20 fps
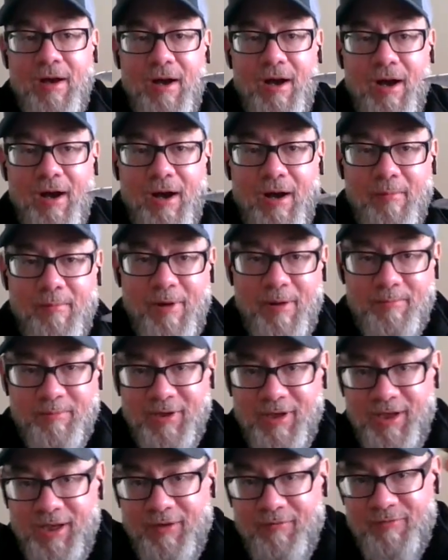I'm
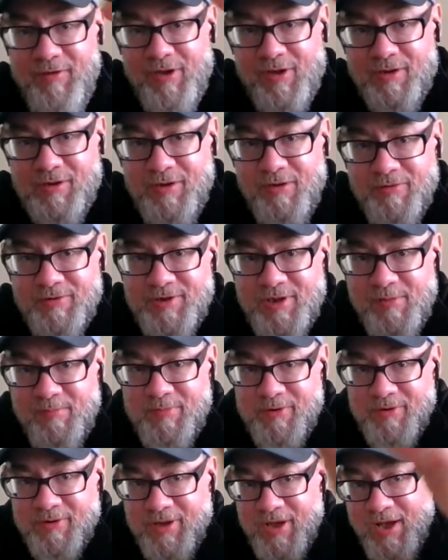going to give you a close-up
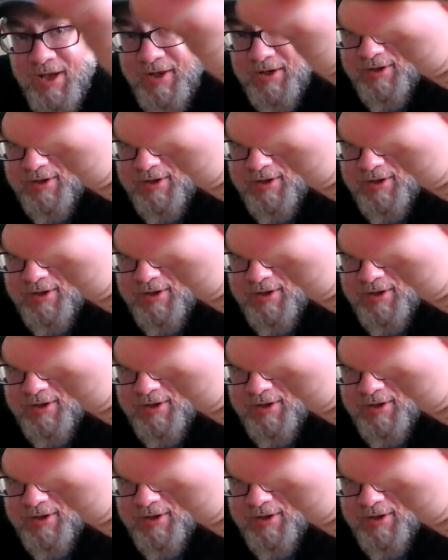look at